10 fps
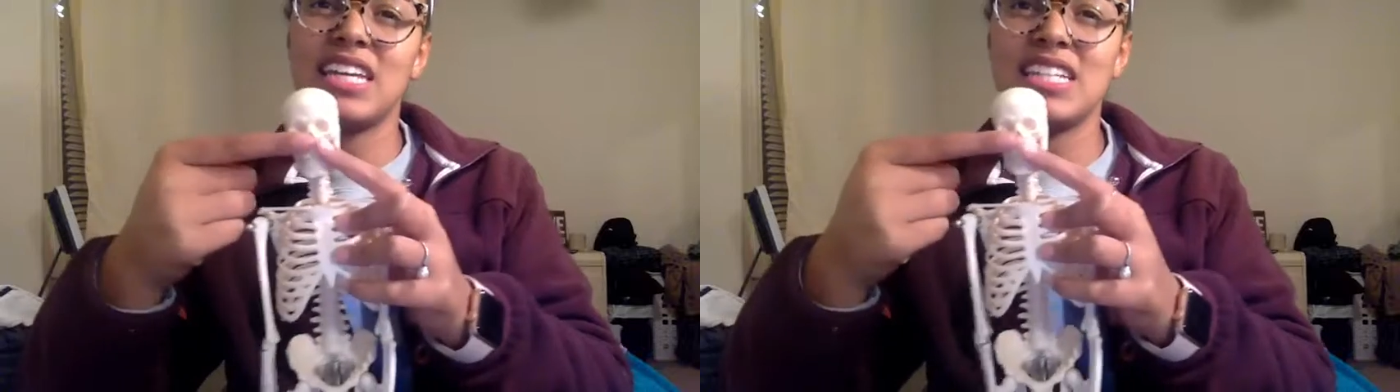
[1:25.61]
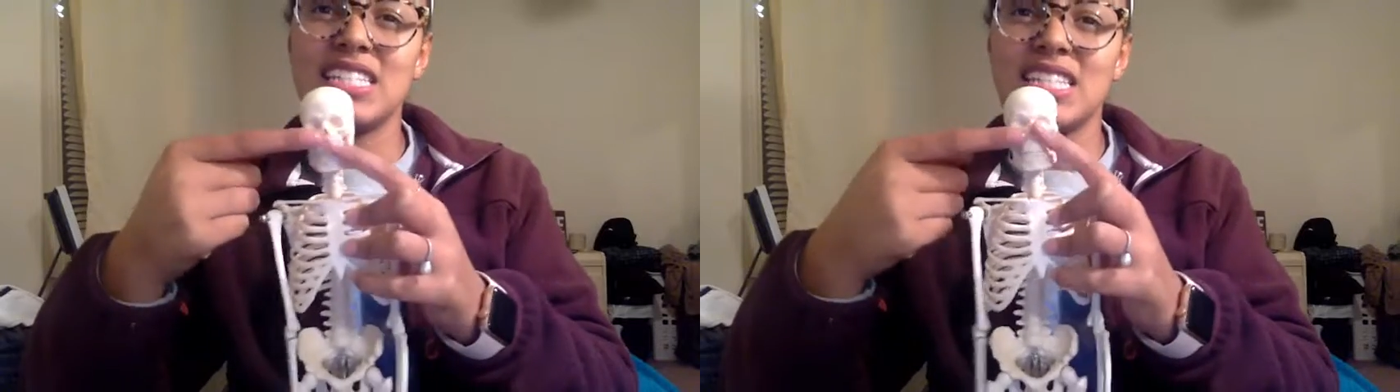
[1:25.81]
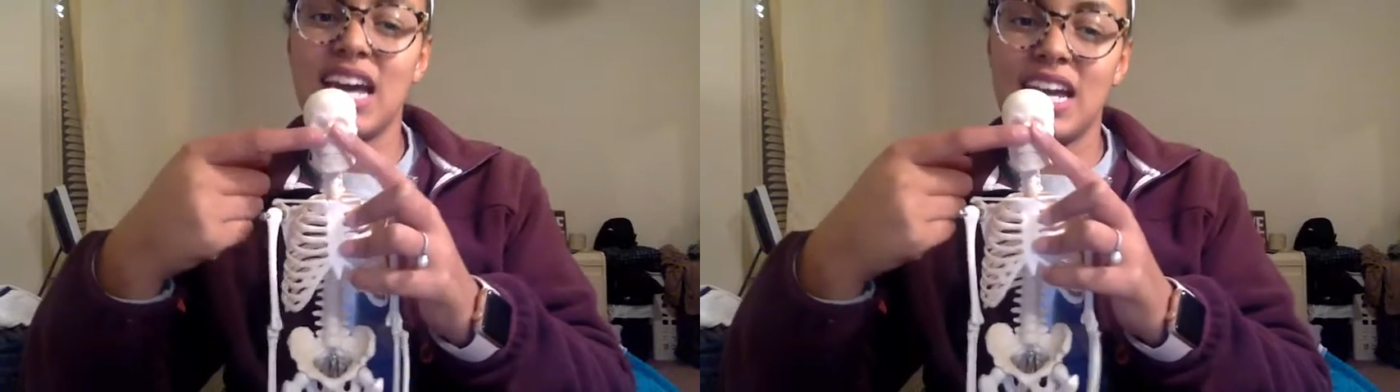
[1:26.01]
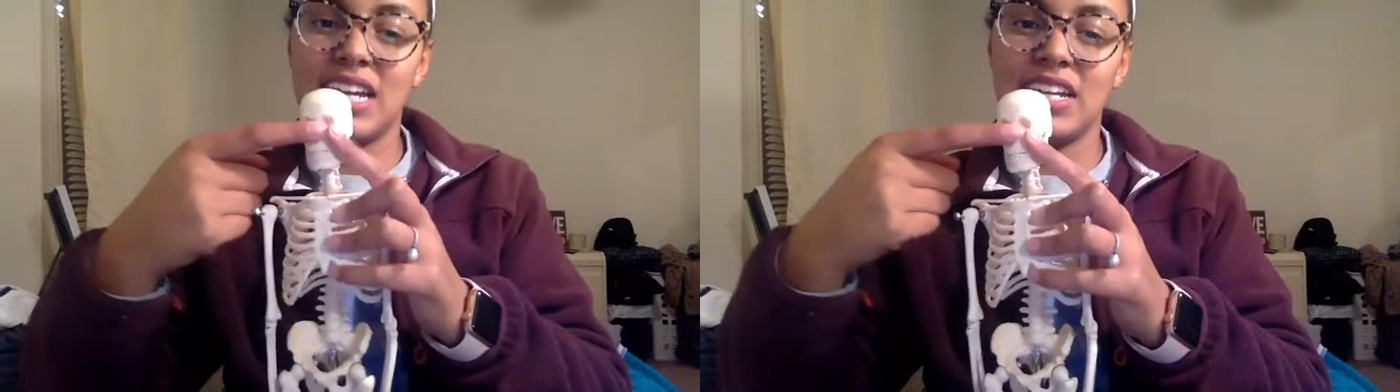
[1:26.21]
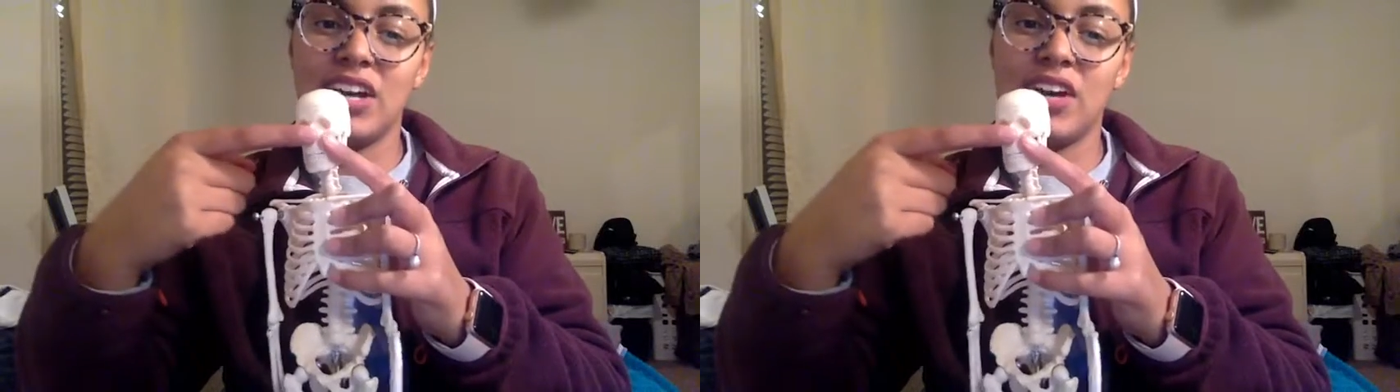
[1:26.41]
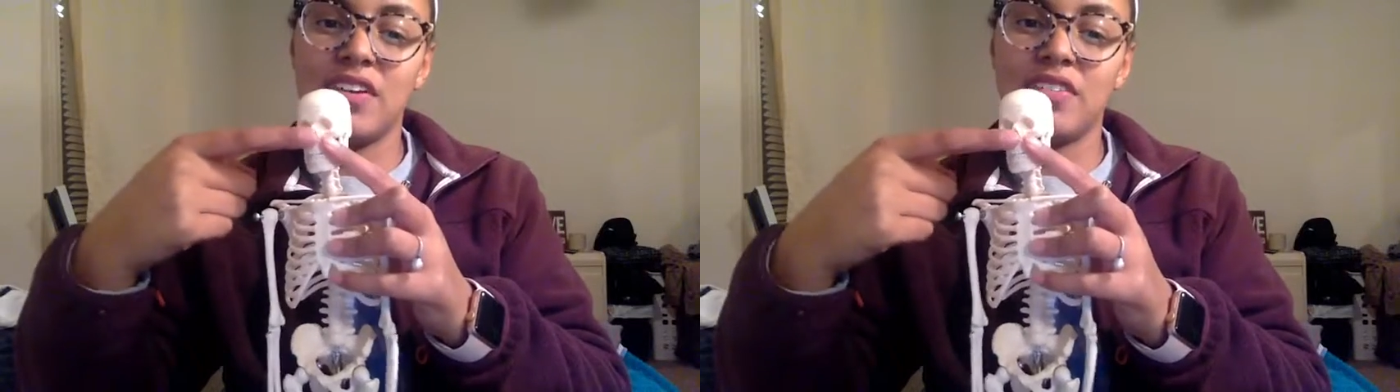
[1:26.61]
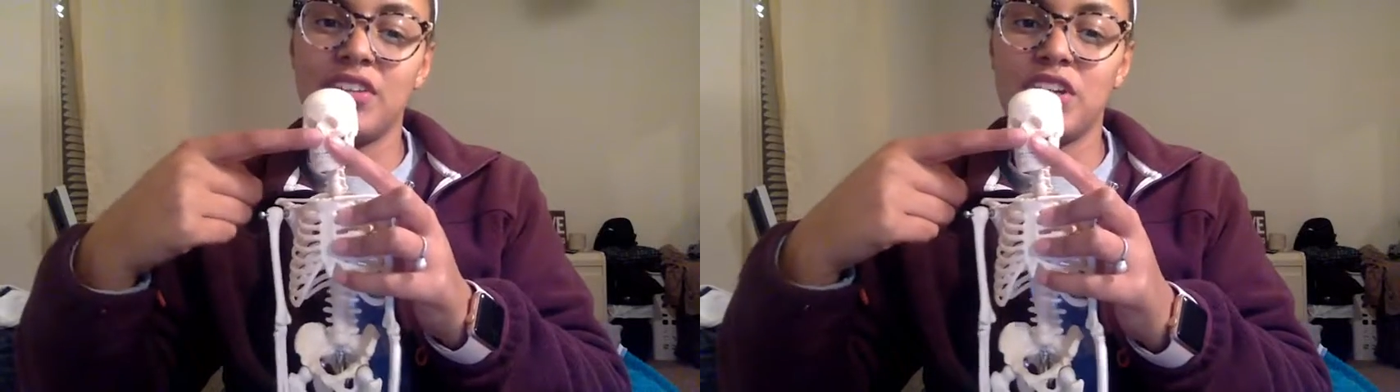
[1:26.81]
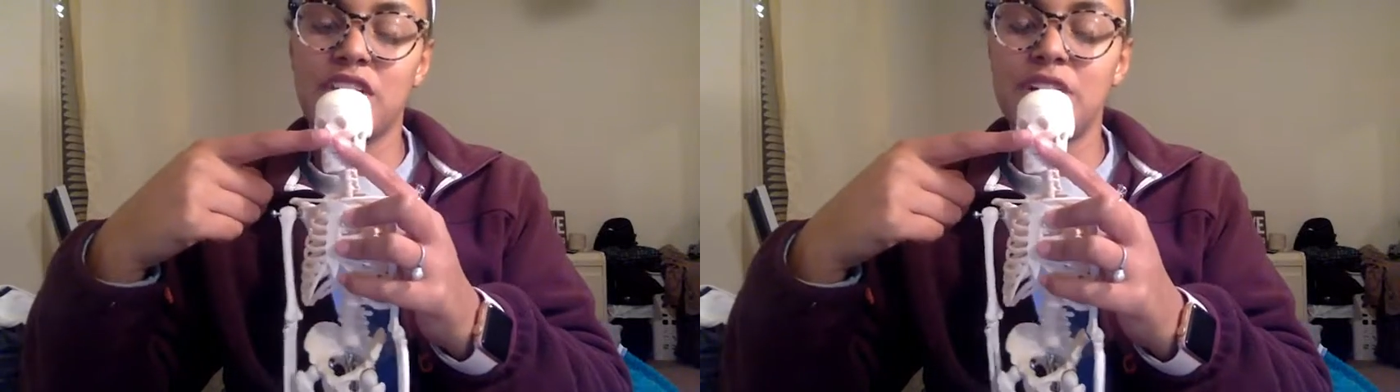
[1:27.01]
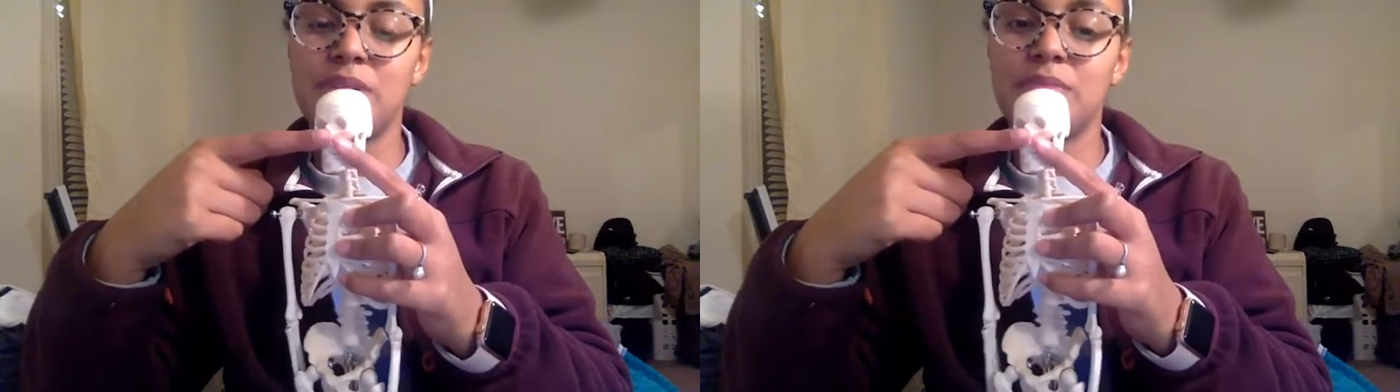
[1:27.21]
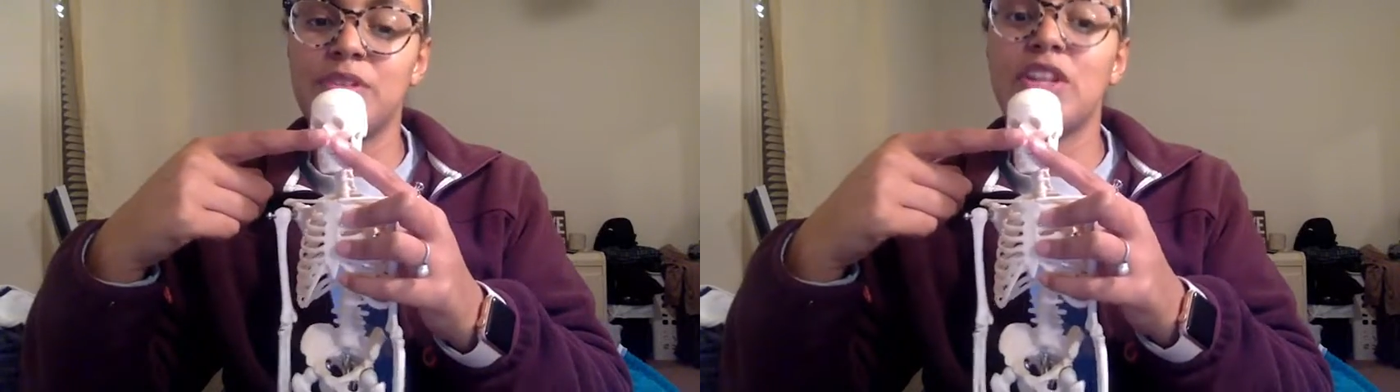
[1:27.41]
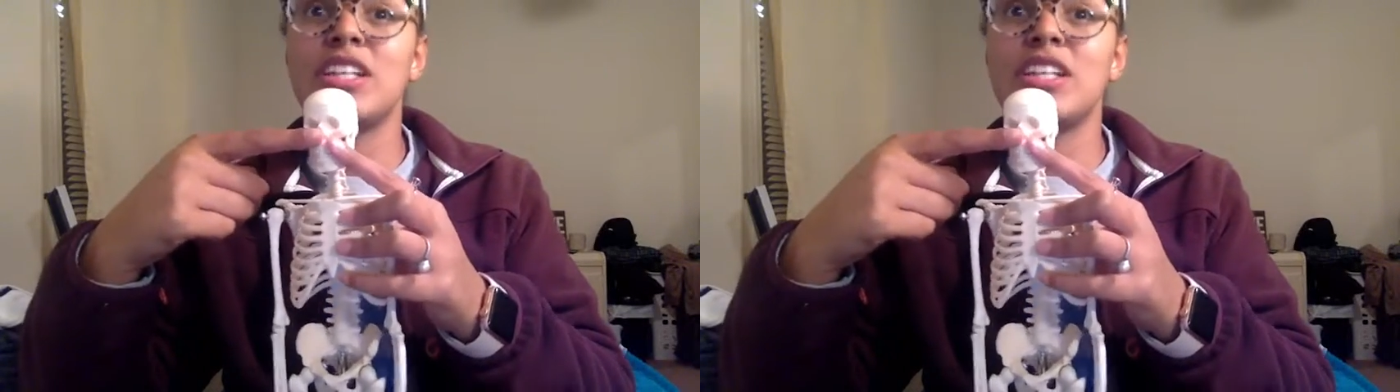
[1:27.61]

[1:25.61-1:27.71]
inside of your or no,